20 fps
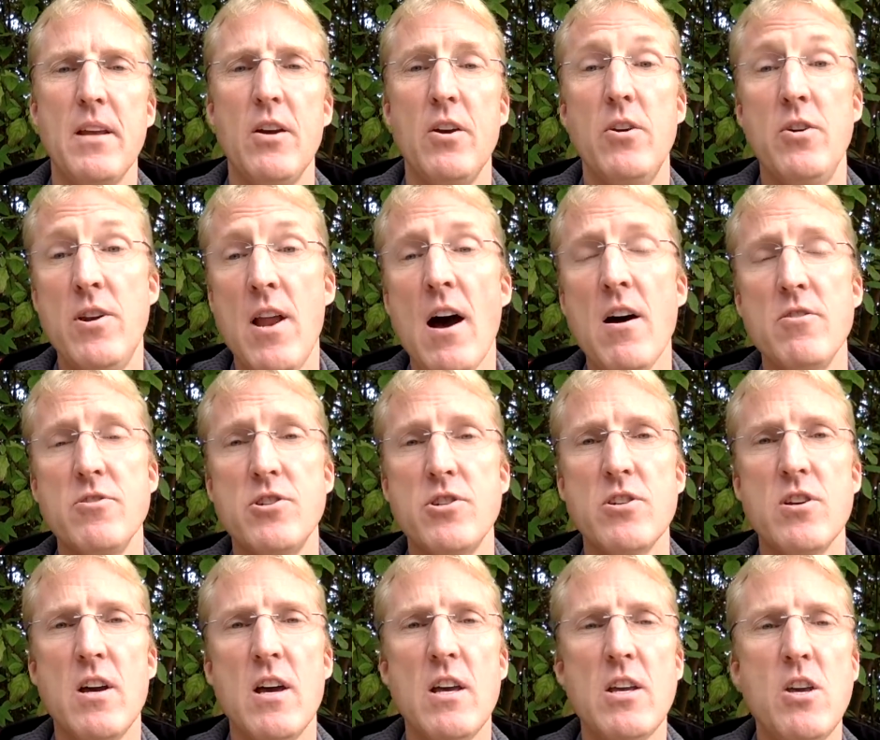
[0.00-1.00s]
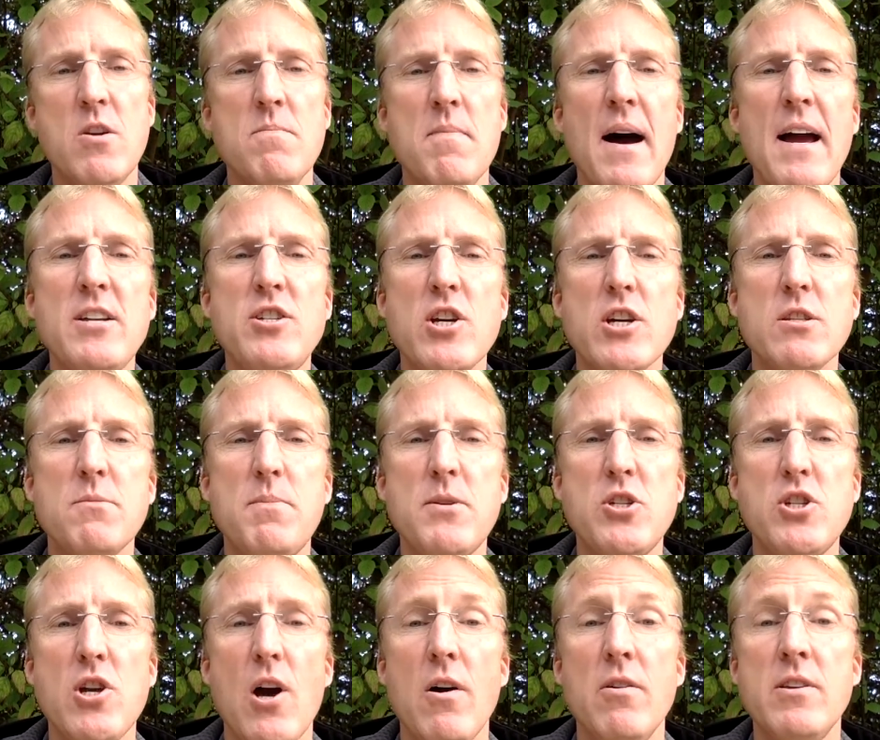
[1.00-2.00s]
Who knows, you may just be
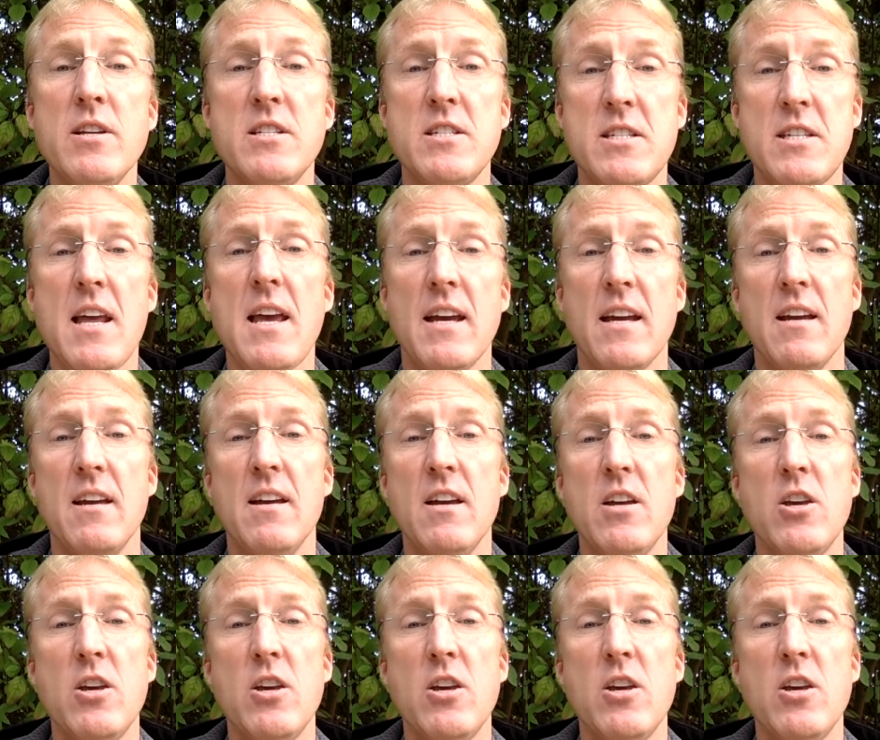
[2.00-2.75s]
shown the stick